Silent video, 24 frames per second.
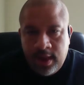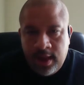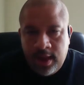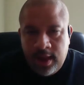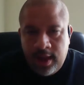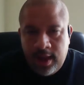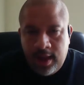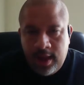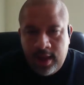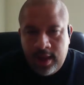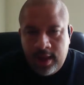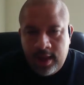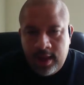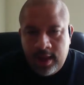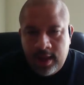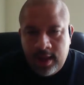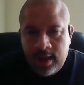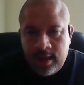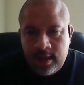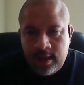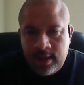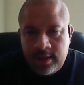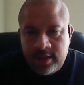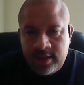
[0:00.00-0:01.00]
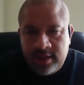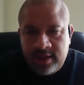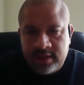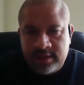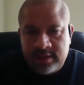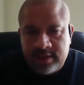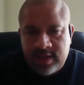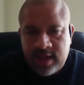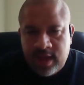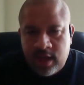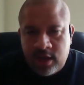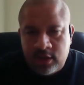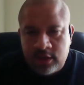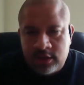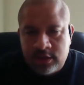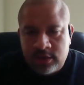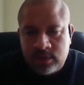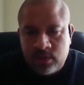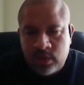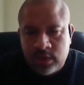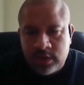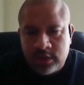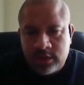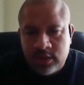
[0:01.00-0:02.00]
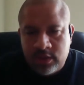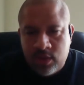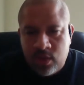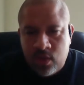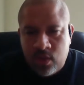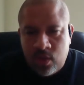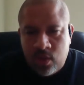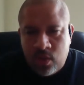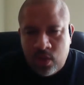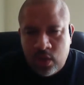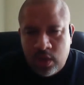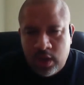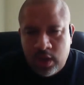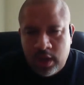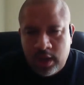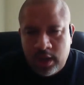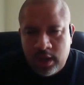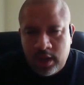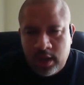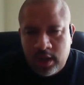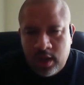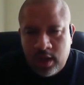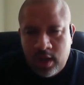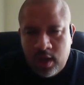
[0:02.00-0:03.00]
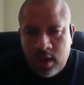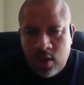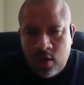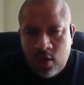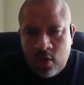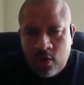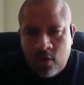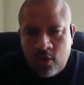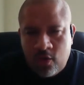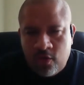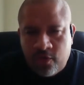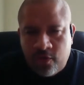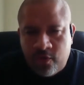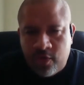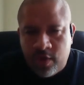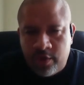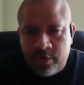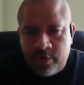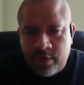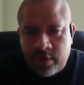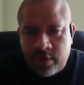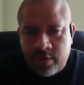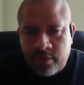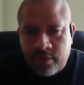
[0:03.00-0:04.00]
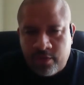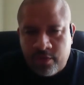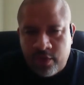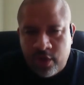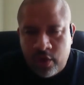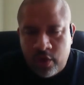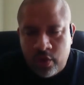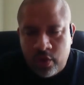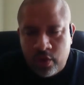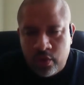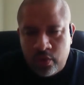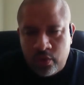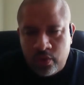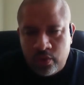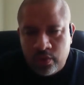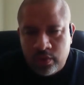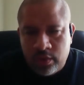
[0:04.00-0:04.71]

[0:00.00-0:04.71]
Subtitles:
and this house was on Old Frederick Road.